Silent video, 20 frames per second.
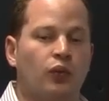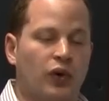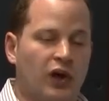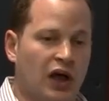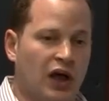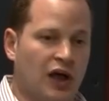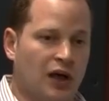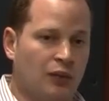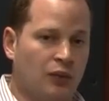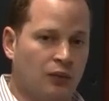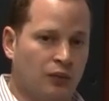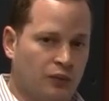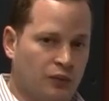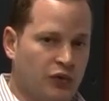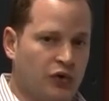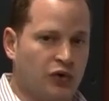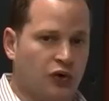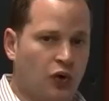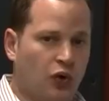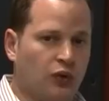Uh,
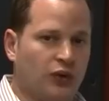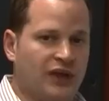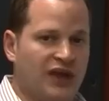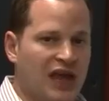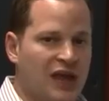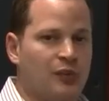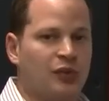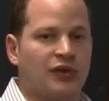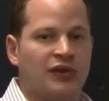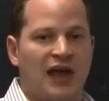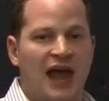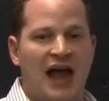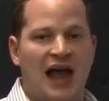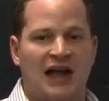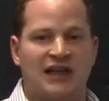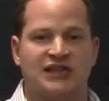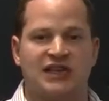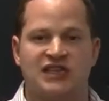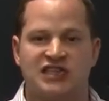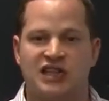you're only able to
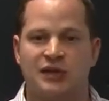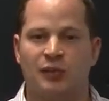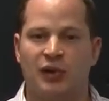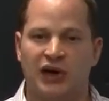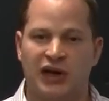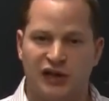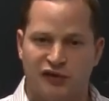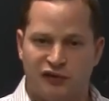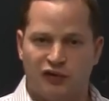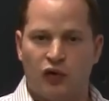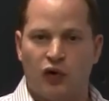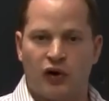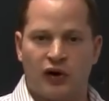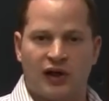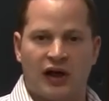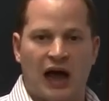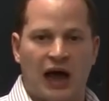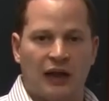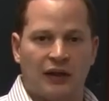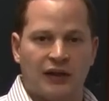access the money for
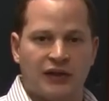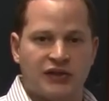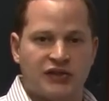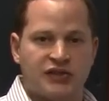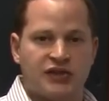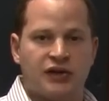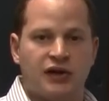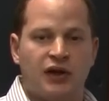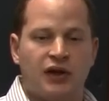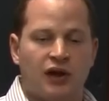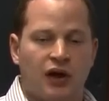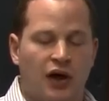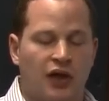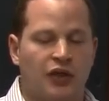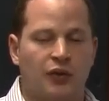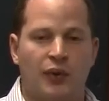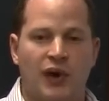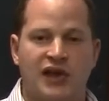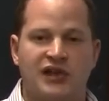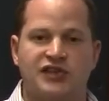college.
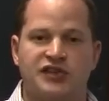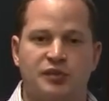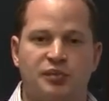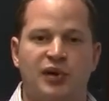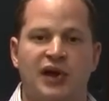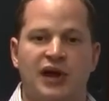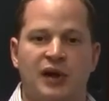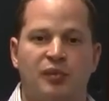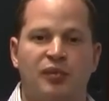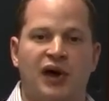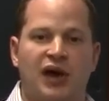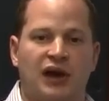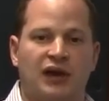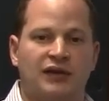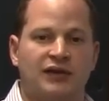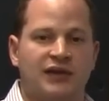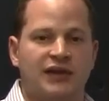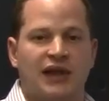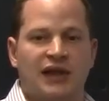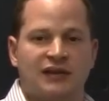Otherwise, you pay a
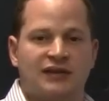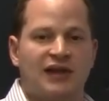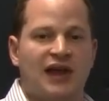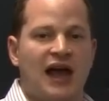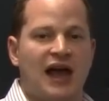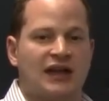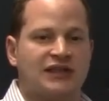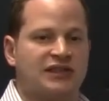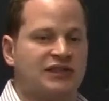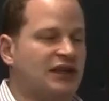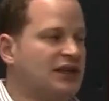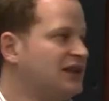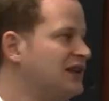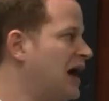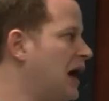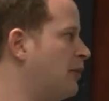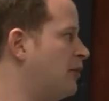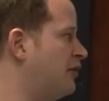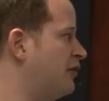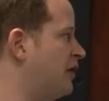penalty and taxes on
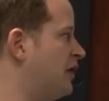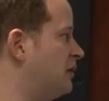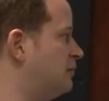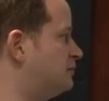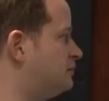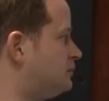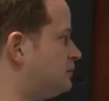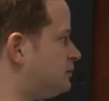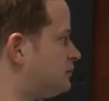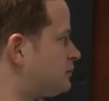top of it.